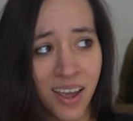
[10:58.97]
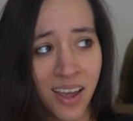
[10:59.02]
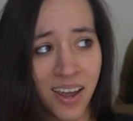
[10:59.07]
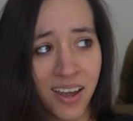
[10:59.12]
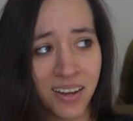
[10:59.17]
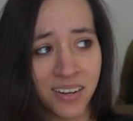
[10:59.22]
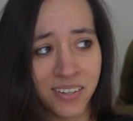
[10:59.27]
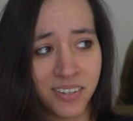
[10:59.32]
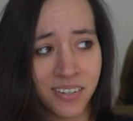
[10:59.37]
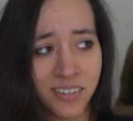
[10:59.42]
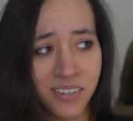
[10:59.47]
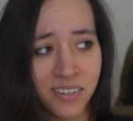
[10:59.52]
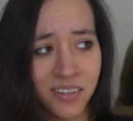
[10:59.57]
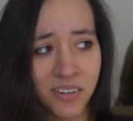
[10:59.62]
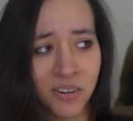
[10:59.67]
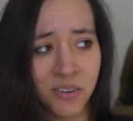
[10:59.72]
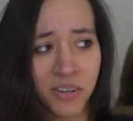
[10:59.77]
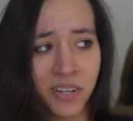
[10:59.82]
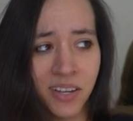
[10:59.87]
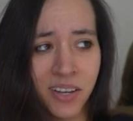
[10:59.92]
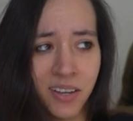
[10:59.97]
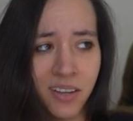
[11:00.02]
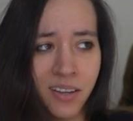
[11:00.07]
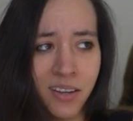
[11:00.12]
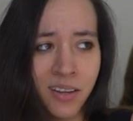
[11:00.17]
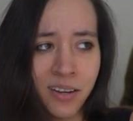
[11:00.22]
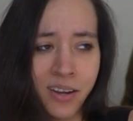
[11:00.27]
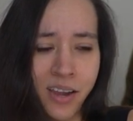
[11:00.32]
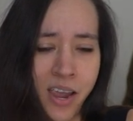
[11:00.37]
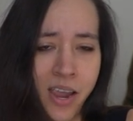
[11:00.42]
And, you know,
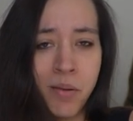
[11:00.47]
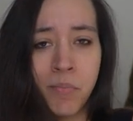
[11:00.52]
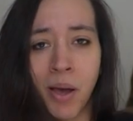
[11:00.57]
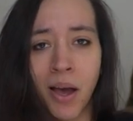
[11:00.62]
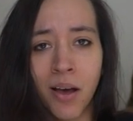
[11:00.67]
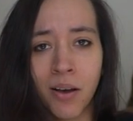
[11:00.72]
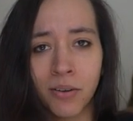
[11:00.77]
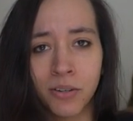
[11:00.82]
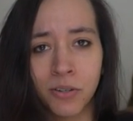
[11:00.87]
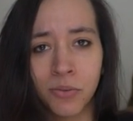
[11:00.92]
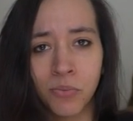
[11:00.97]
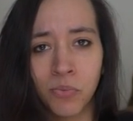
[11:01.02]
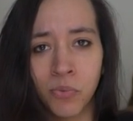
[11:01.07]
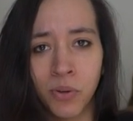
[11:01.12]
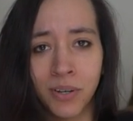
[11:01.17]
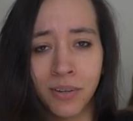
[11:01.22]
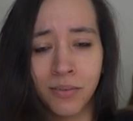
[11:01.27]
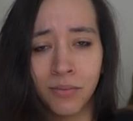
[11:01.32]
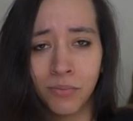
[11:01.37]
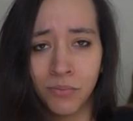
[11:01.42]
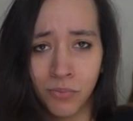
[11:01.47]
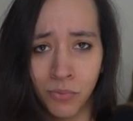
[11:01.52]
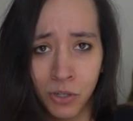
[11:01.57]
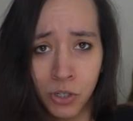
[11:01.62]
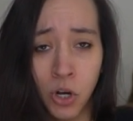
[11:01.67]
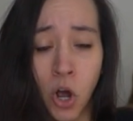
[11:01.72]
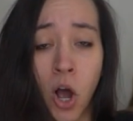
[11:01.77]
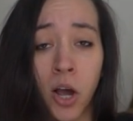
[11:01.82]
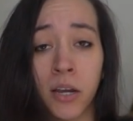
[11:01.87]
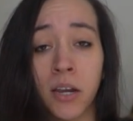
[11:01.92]
it came out when
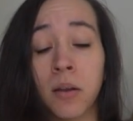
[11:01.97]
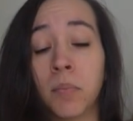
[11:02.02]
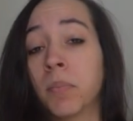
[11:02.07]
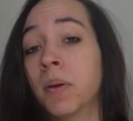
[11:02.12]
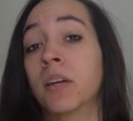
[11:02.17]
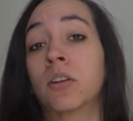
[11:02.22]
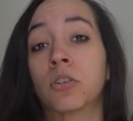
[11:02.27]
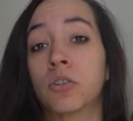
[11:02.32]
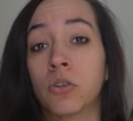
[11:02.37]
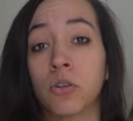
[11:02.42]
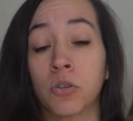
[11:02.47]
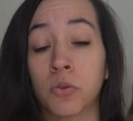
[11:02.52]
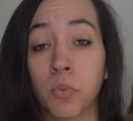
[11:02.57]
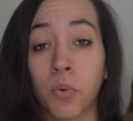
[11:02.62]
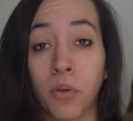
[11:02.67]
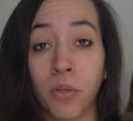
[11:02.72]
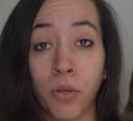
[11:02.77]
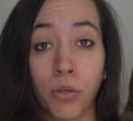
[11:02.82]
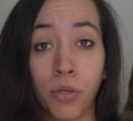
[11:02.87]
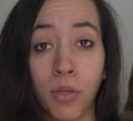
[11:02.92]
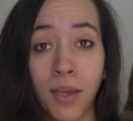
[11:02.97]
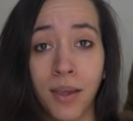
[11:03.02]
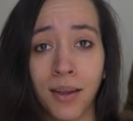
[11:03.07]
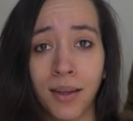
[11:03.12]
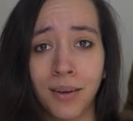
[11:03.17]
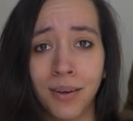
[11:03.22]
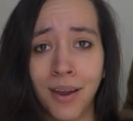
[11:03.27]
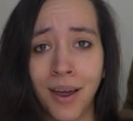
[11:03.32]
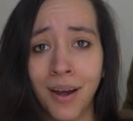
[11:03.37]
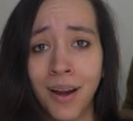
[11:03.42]
talking pictures were the thing,
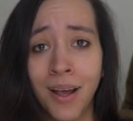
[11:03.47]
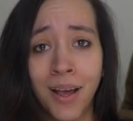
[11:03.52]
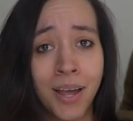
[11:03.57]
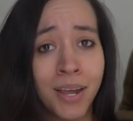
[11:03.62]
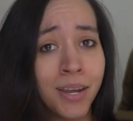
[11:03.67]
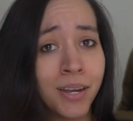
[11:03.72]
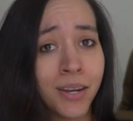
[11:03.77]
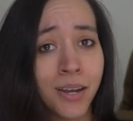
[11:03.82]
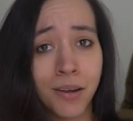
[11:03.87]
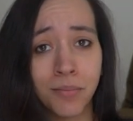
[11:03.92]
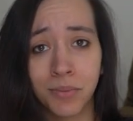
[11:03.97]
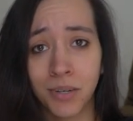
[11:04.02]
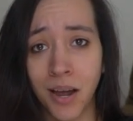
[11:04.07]
and yet he kept